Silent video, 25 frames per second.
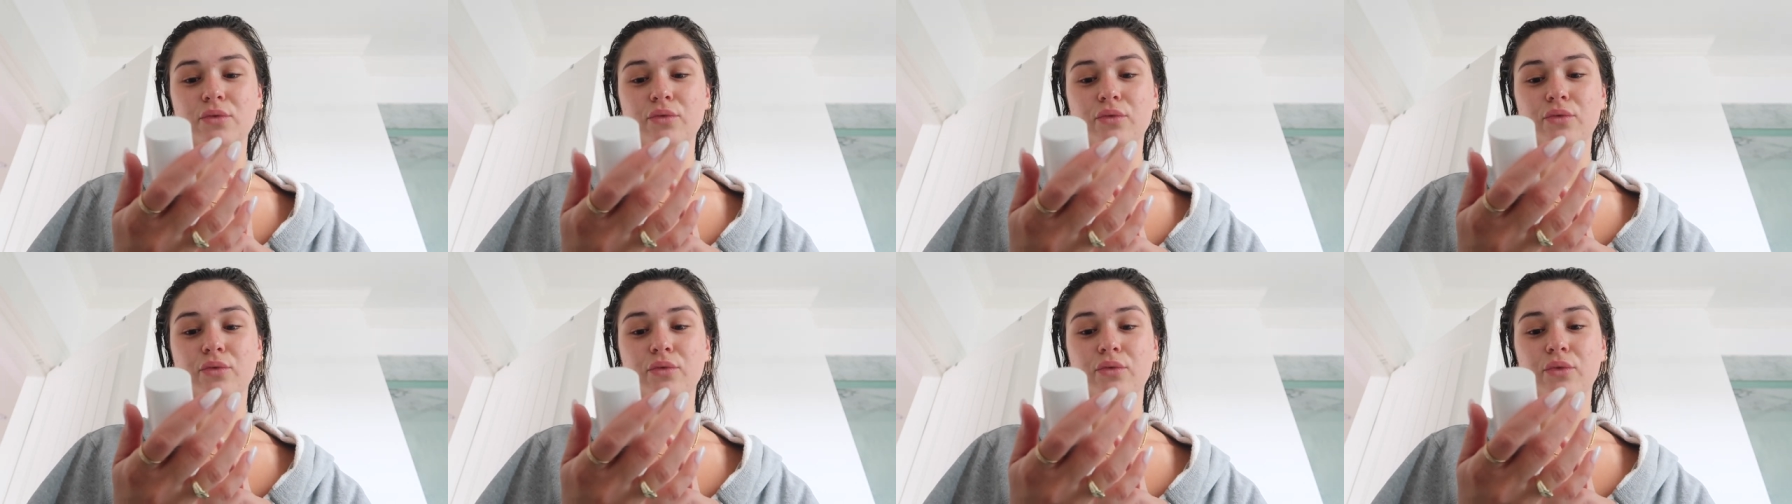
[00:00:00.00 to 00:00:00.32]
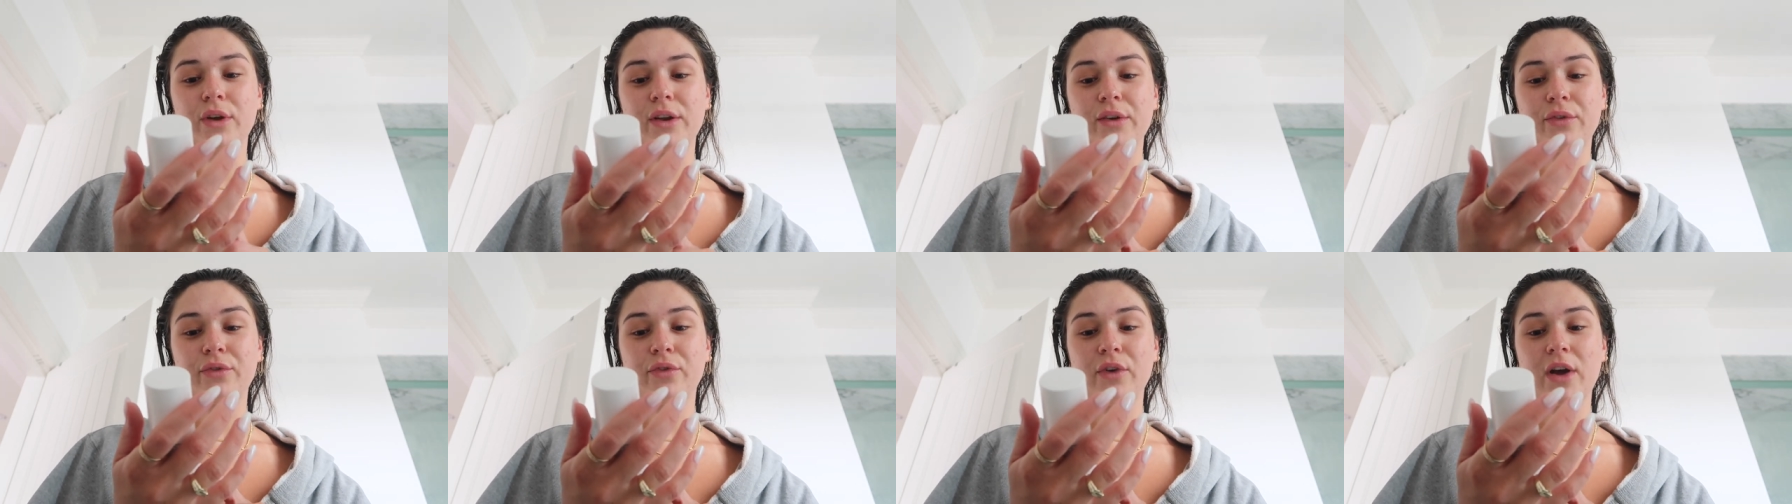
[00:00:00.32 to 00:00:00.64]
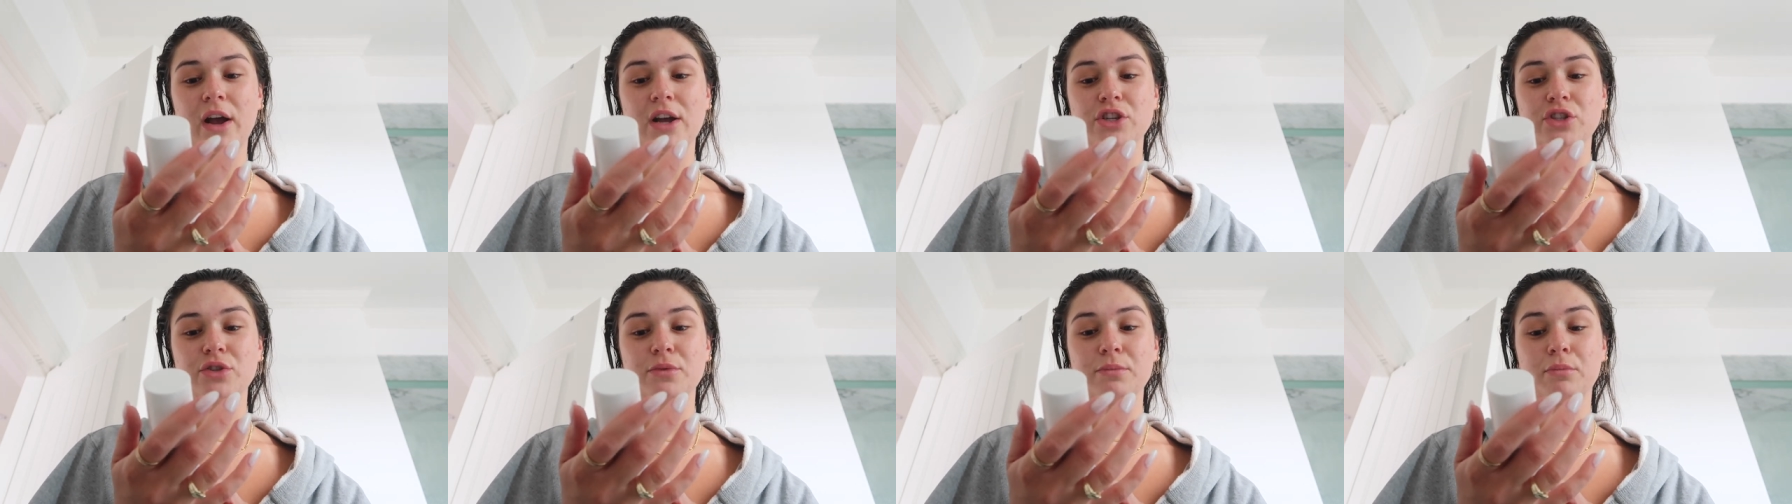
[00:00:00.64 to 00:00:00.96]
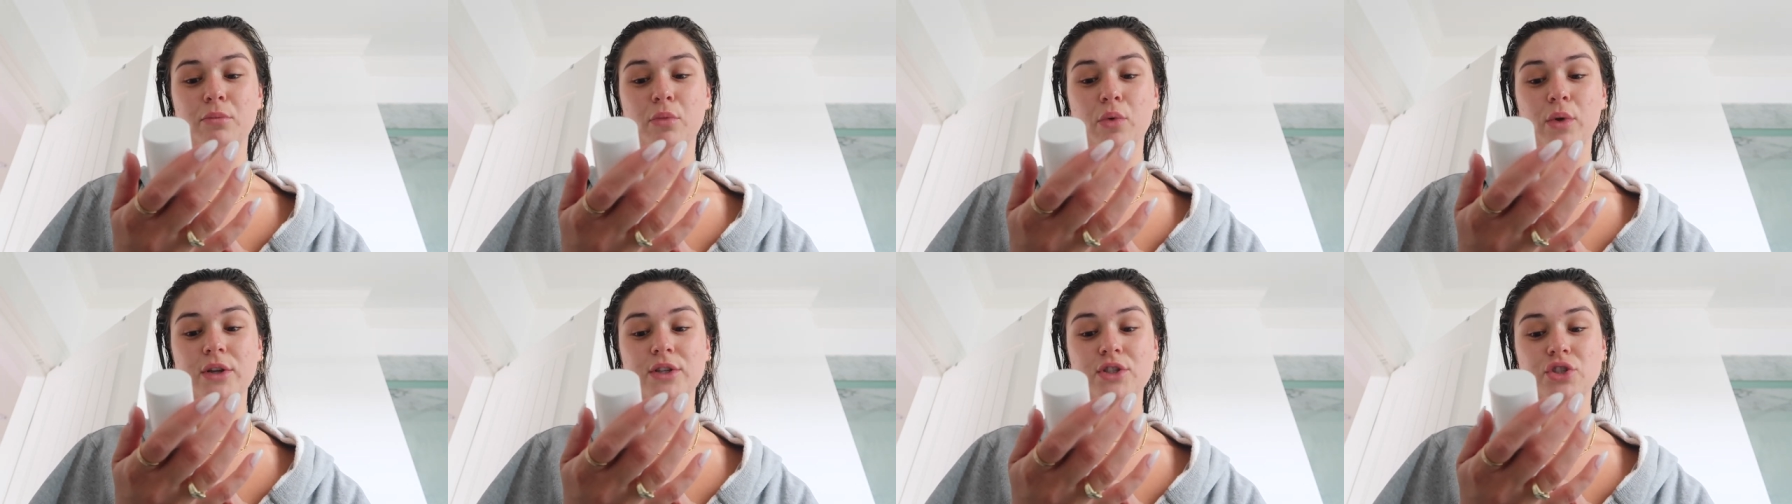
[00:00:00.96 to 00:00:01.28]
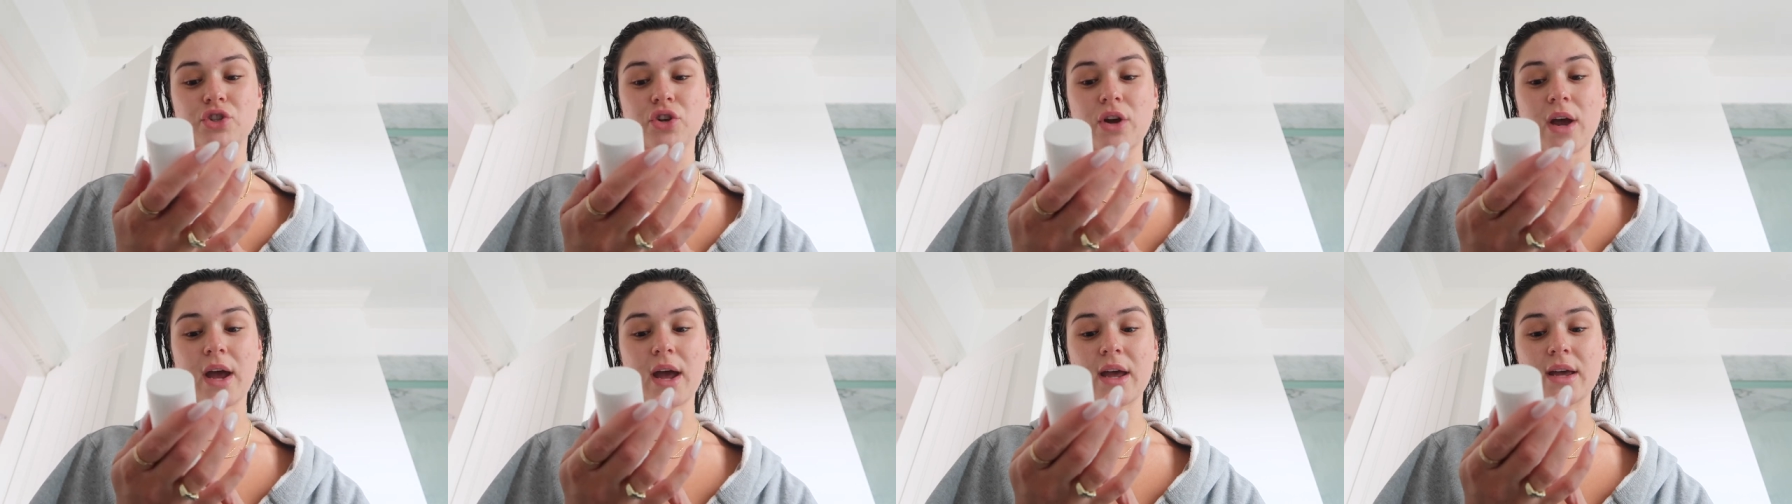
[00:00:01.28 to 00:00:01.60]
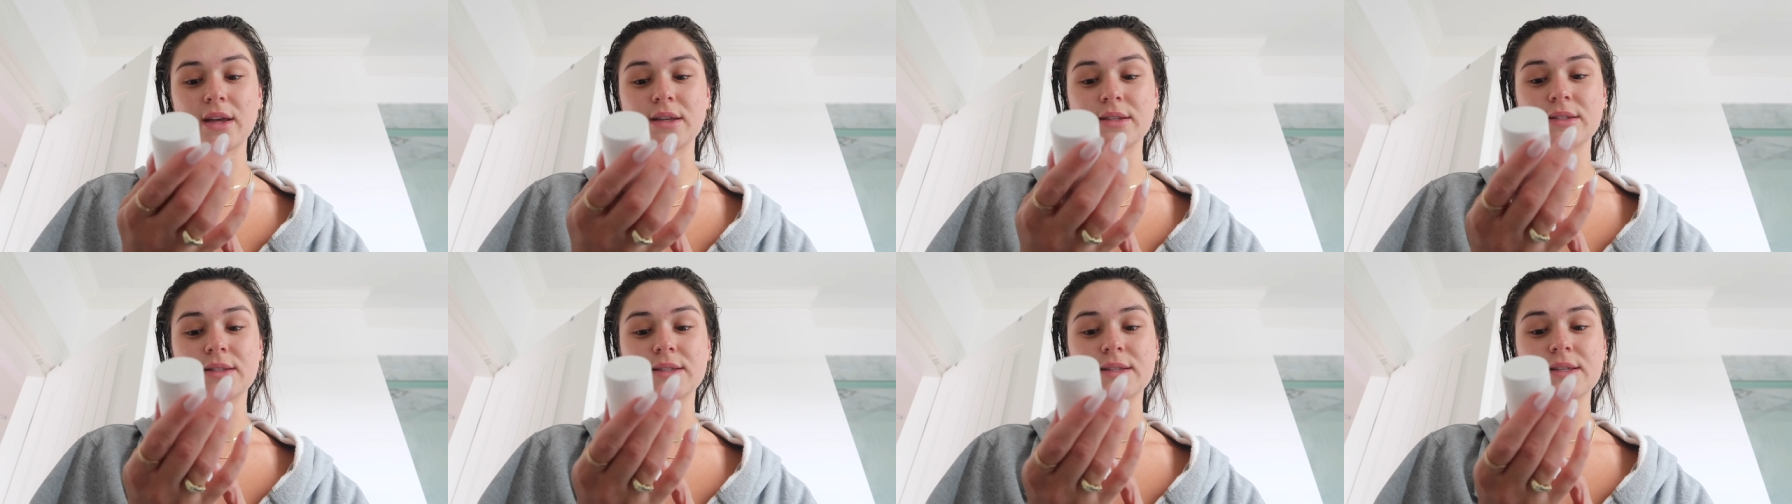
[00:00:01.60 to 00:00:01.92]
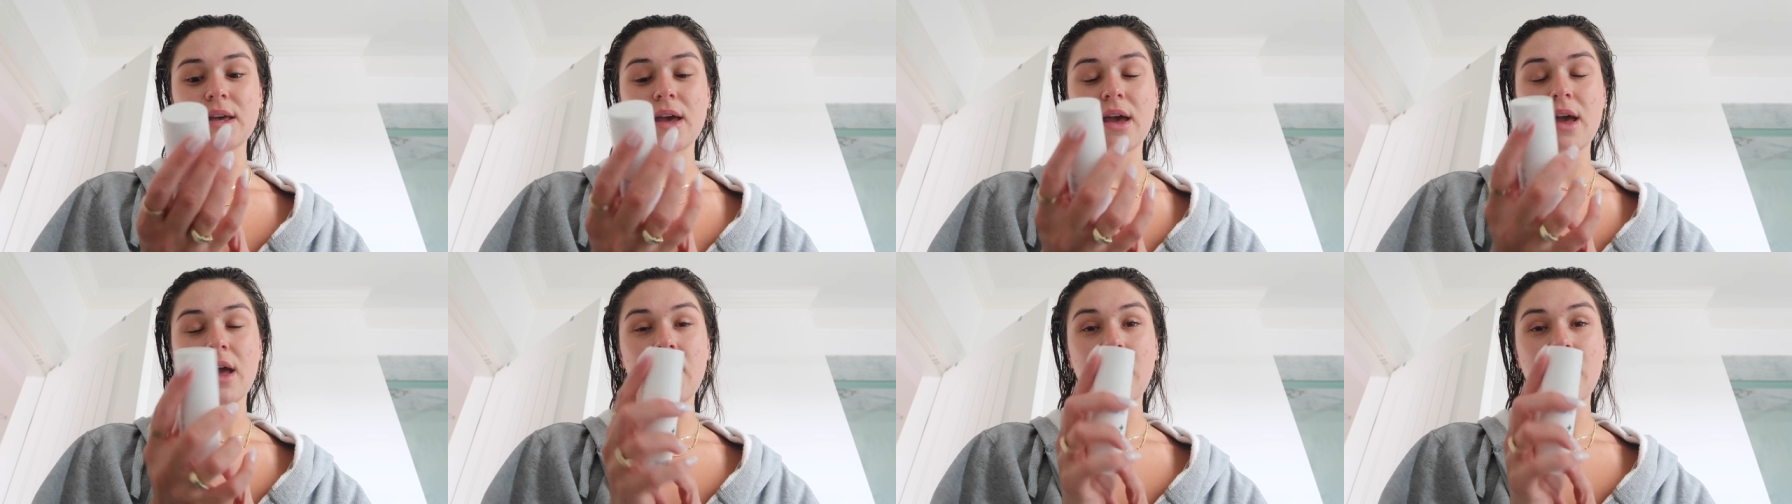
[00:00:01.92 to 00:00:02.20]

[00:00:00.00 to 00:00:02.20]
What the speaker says: Refresh Moisturize